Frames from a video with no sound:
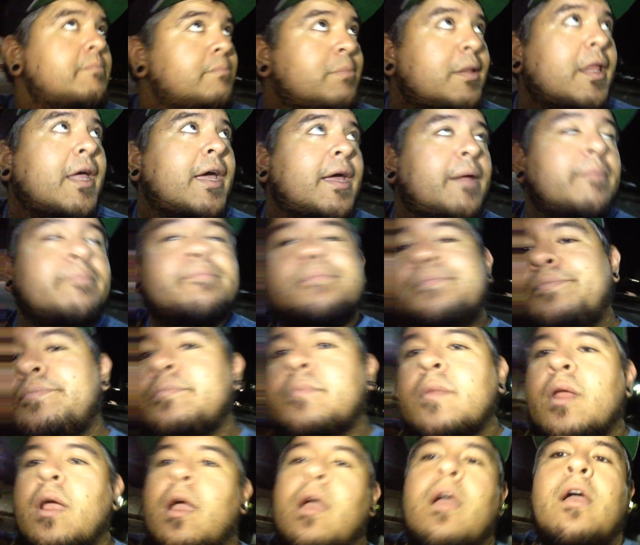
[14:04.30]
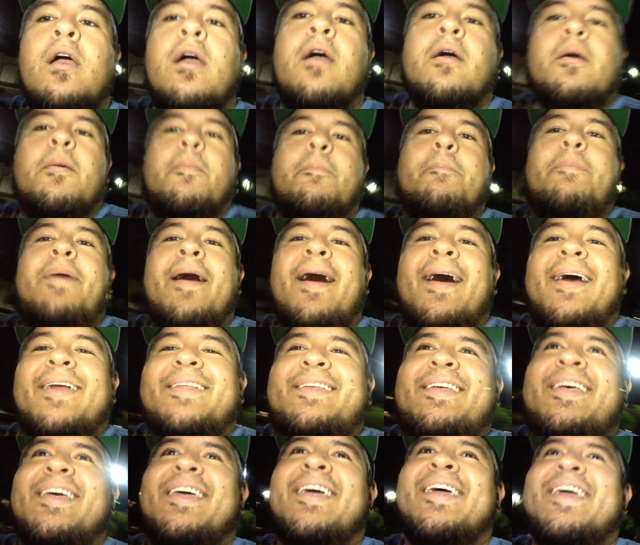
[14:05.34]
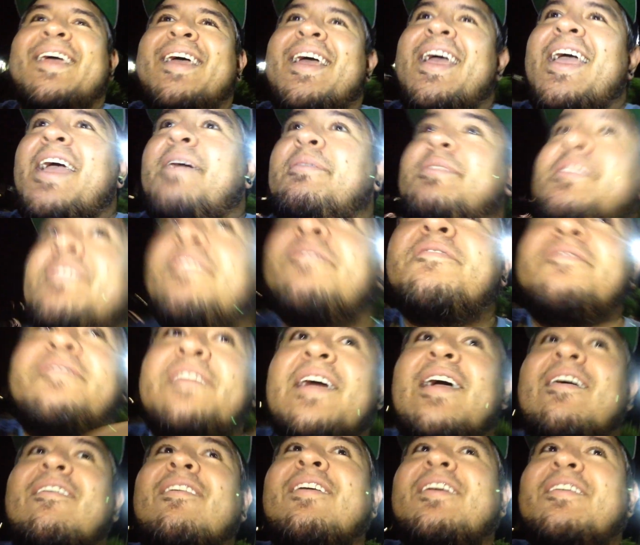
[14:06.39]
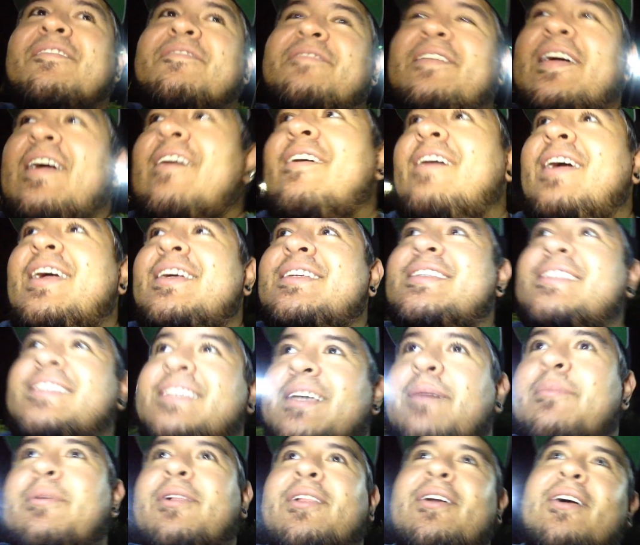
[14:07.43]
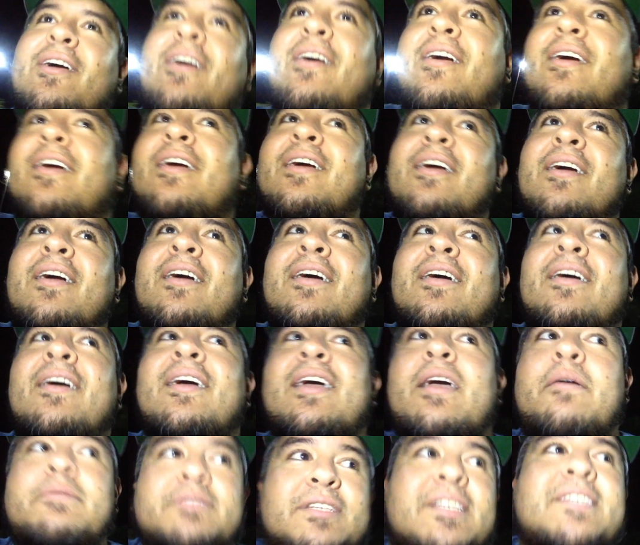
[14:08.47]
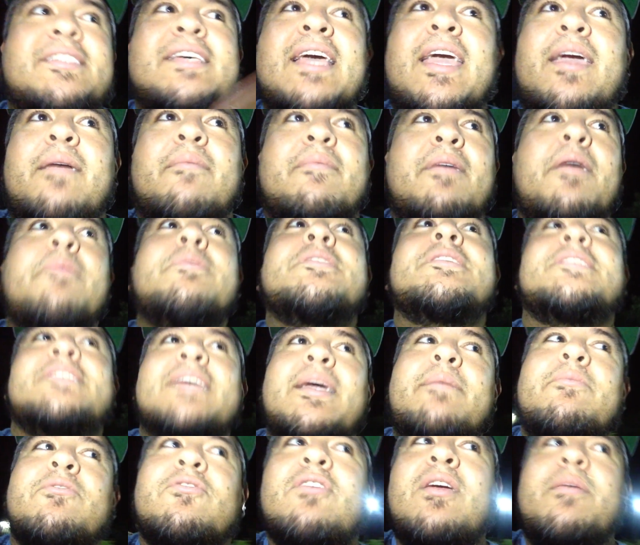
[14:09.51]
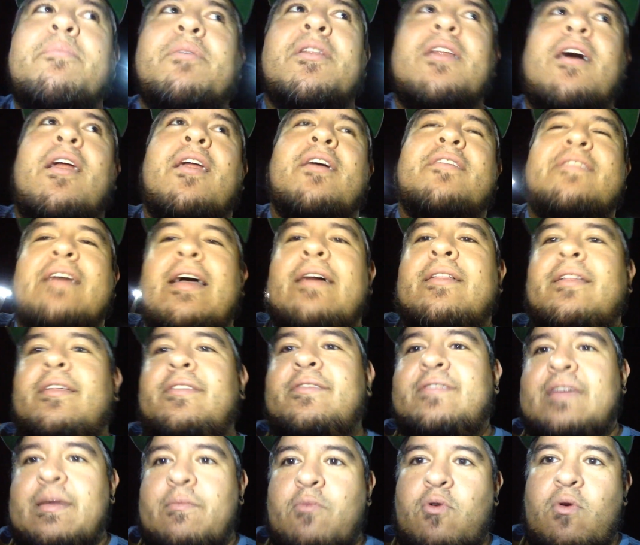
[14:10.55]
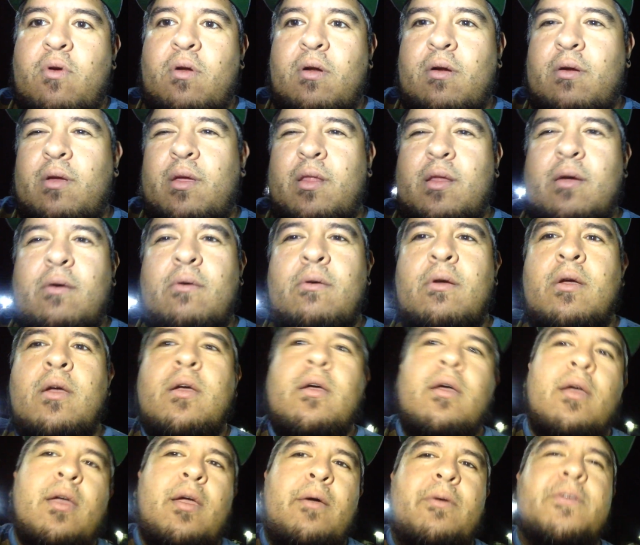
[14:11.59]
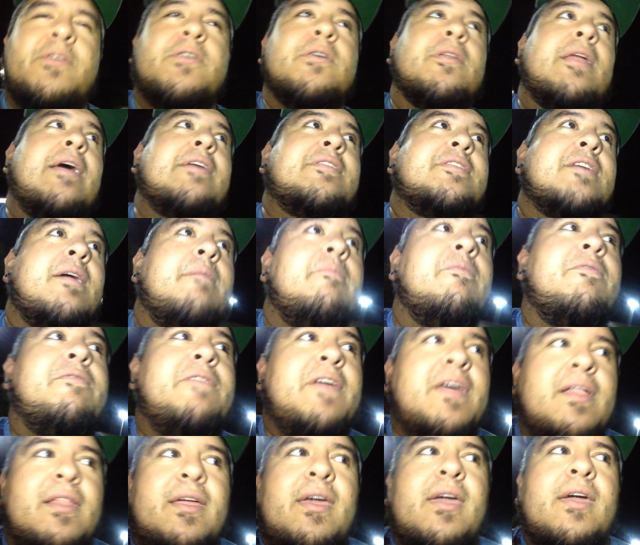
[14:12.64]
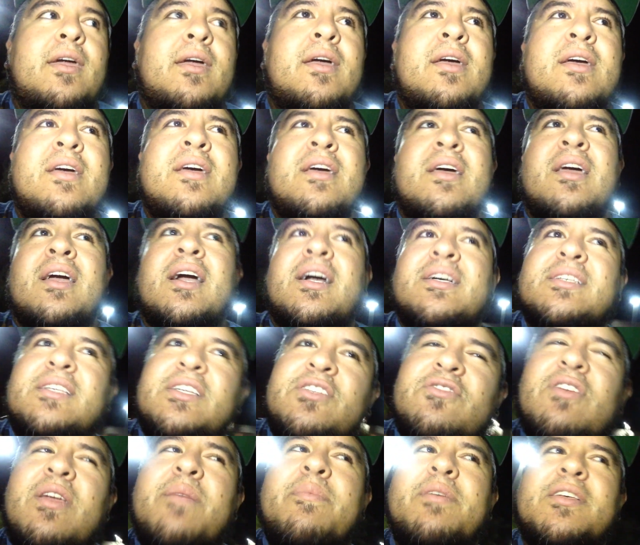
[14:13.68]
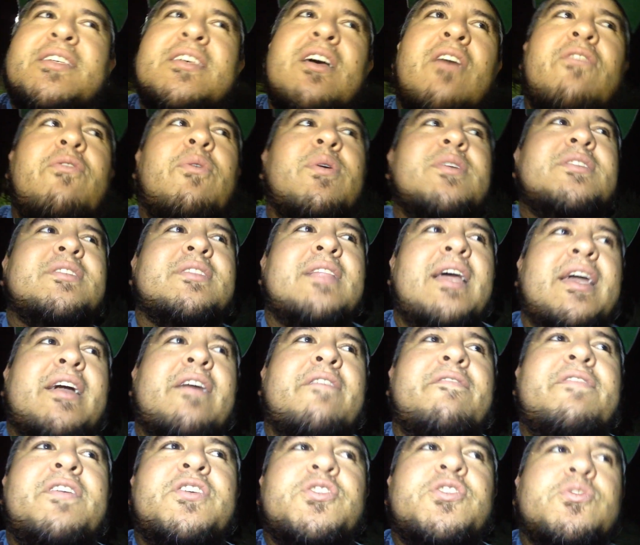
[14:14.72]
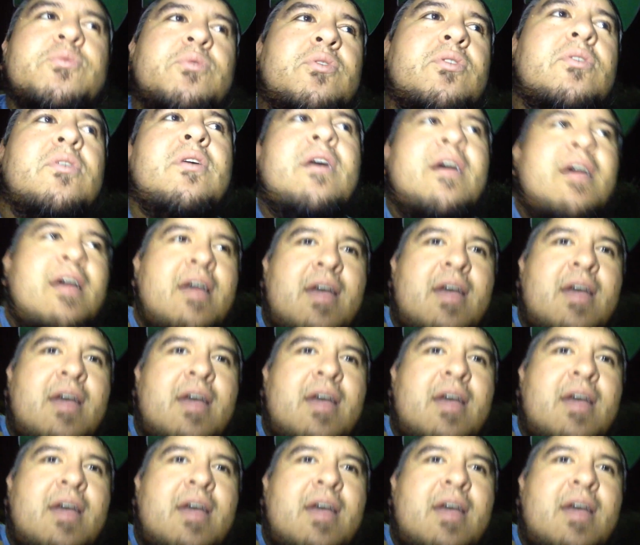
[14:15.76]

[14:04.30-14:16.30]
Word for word: Plane. But it was a very, very similar it was the same it was the same dream but not exactly the same order, you know? It was still that same feeling. Cause the dream itself wasn't like a visual